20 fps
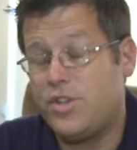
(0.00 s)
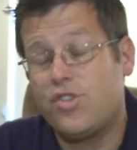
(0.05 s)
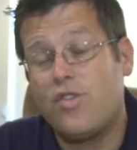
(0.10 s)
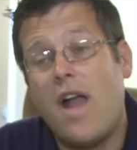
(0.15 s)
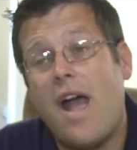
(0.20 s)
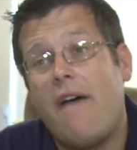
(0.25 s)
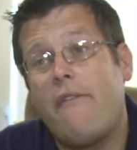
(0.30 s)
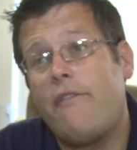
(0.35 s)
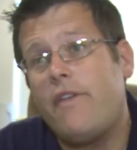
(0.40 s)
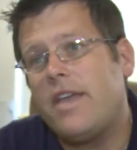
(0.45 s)

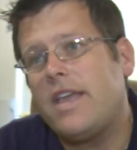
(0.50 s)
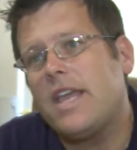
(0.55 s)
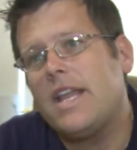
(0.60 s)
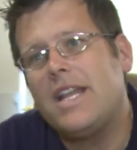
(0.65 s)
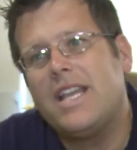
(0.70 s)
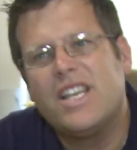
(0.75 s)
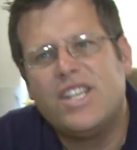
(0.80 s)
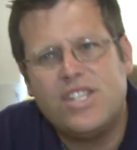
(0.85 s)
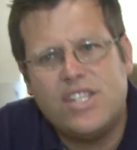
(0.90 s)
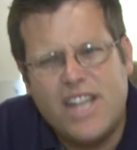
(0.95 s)
traffic
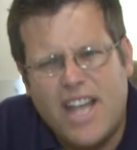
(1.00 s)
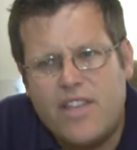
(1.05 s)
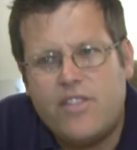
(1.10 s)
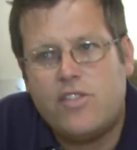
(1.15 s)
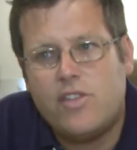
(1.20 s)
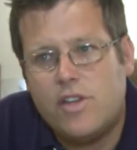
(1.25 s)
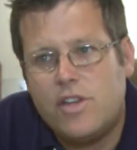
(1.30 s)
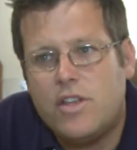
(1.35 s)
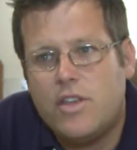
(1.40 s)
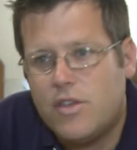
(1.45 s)
and
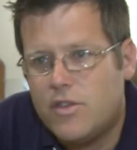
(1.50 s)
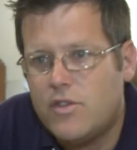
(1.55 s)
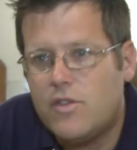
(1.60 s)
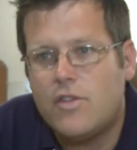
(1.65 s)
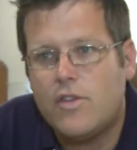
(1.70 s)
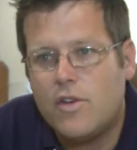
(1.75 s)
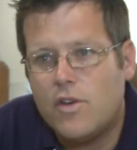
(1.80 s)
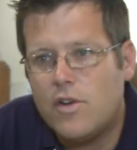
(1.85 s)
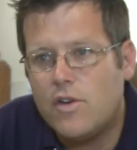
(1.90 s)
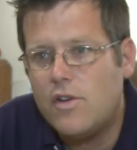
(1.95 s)
congestion
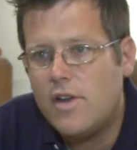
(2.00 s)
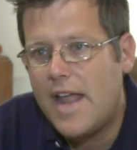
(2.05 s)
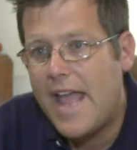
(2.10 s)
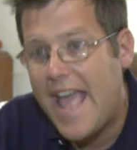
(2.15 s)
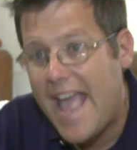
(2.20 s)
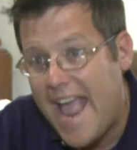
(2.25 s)
concern